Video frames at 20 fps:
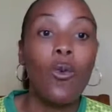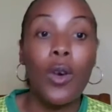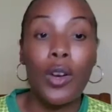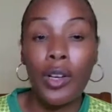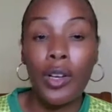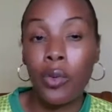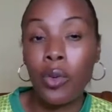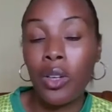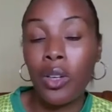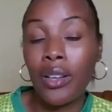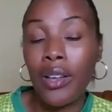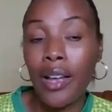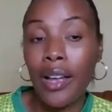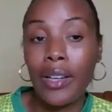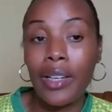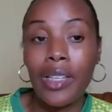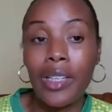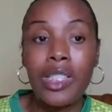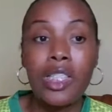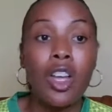one-on-one
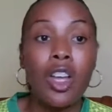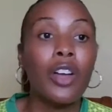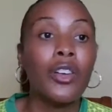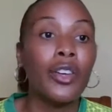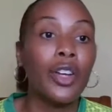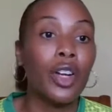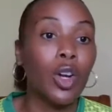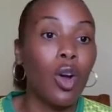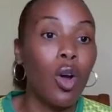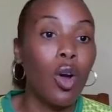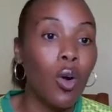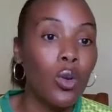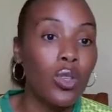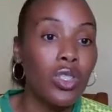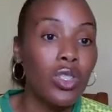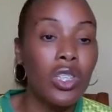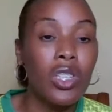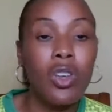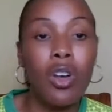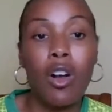guidance on their
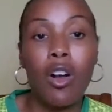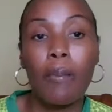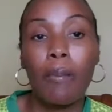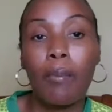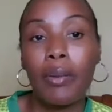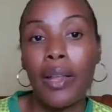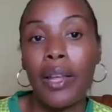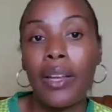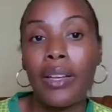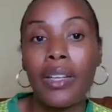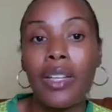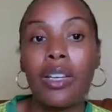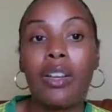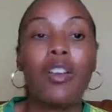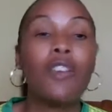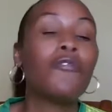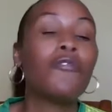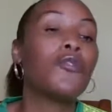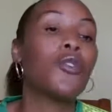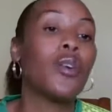coaching or
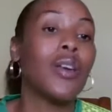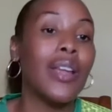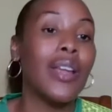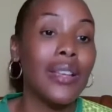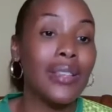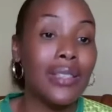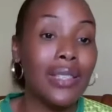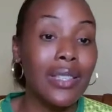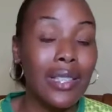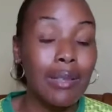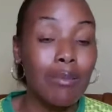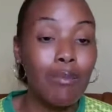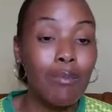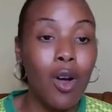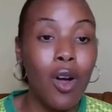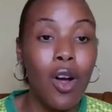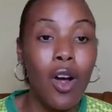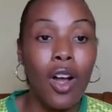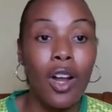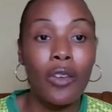planning for a
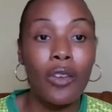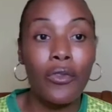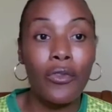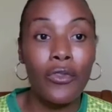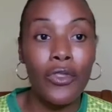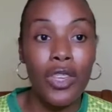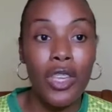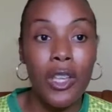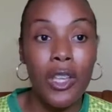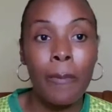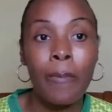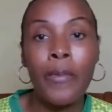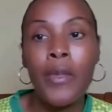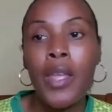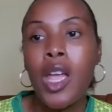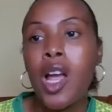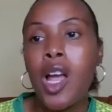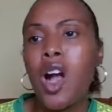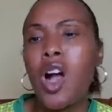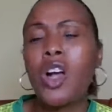small fee.
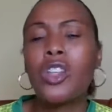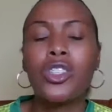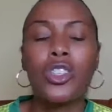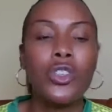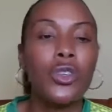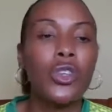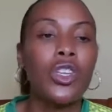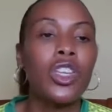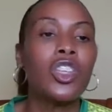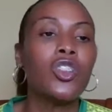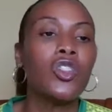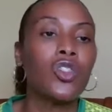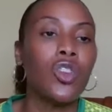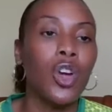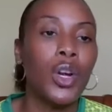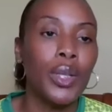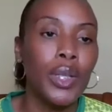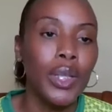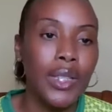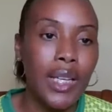Also, you can
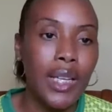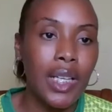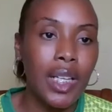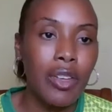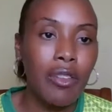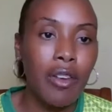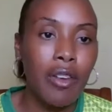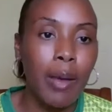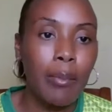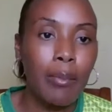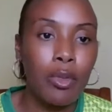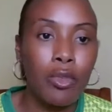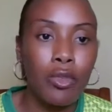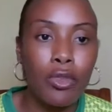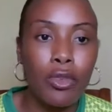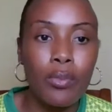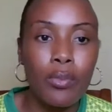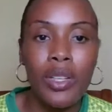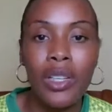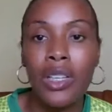join the Telegram
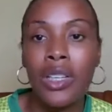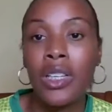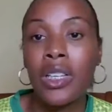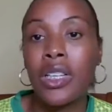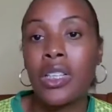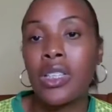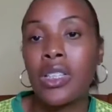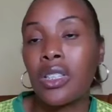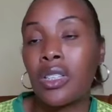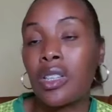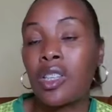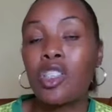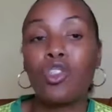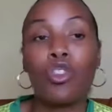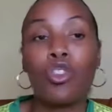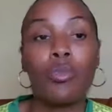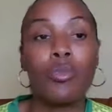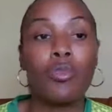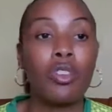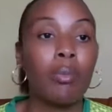group. The link is in the
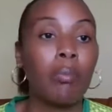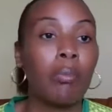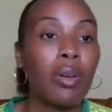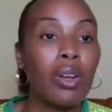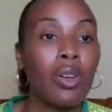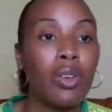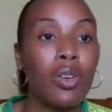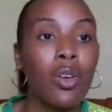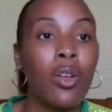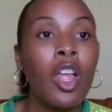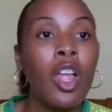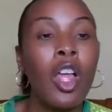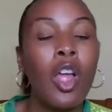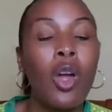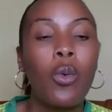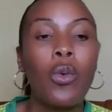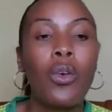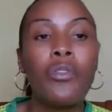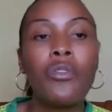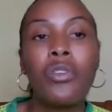description below,
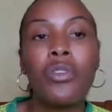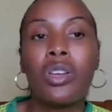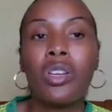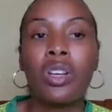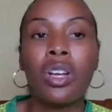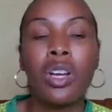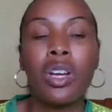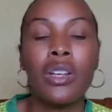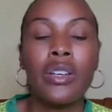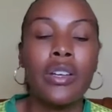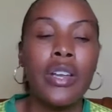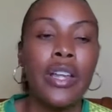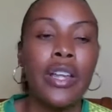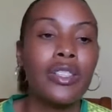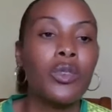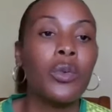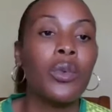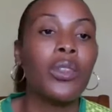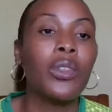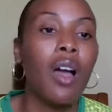where you can
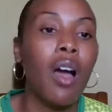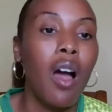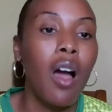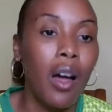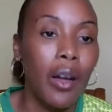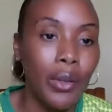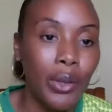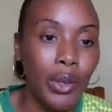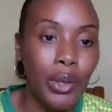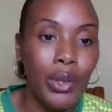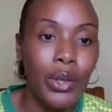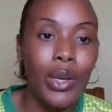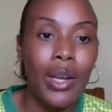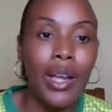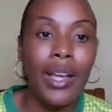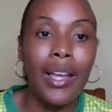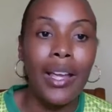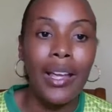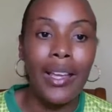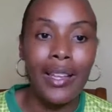connect with
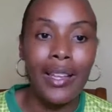other